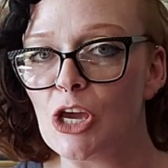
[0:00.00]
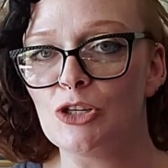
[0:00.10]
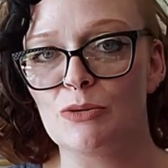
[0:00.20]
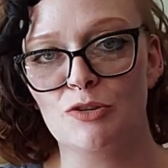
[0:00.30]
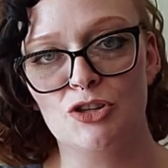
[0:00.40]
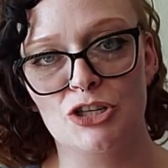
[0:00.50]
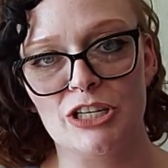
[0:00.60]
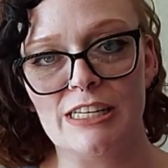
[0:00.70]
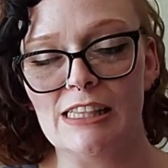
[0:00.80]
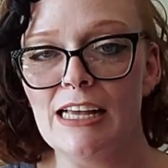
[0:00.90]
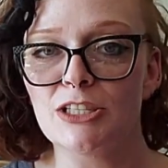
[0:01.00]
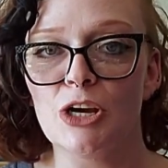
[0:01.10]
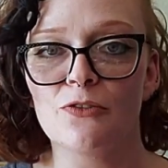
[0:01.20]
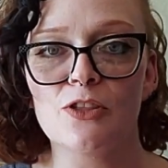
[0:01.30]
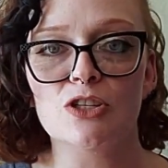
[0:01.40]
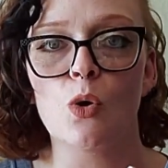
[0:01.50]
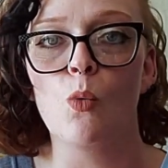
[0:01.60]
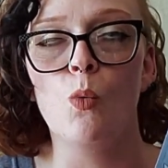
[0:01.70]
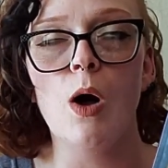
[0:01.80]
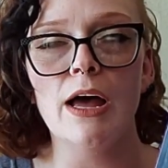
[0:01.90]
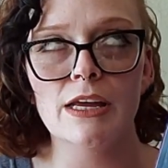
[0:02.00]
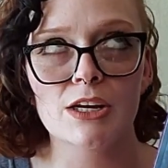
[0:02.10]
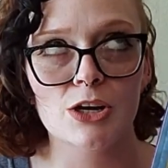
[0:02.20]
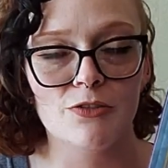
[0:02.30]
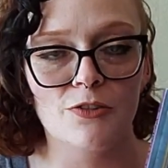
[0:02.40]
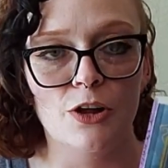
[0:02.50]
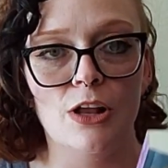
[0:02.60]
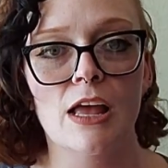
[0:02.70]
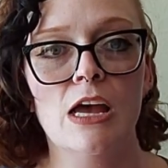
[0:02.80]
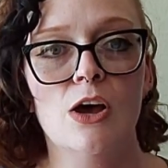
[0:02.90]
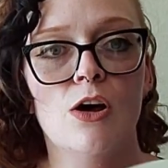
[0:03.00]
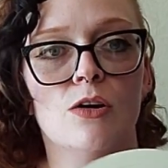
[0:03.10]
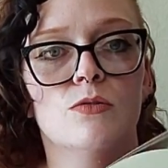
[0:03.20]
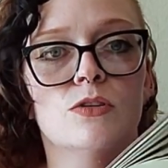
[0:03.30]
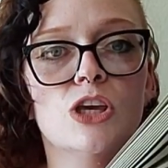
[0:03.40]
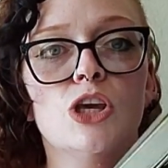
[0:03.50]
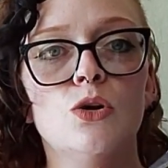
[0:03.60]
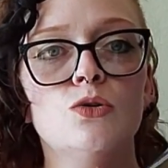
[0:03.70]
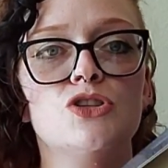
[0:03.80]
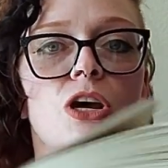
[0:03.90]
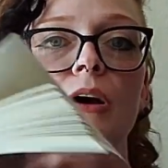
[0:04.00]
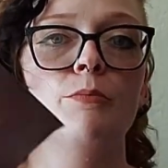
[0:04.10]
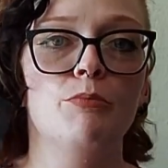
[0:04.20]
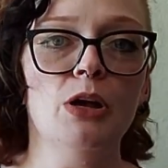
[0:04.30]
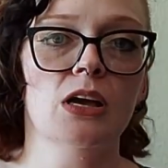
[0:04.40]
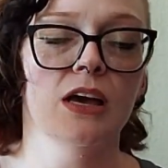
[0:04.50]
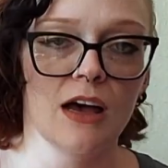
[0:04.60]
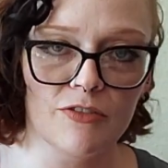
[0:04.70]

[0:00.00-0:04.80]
to Patricia Telesco for this wonderful, huge book of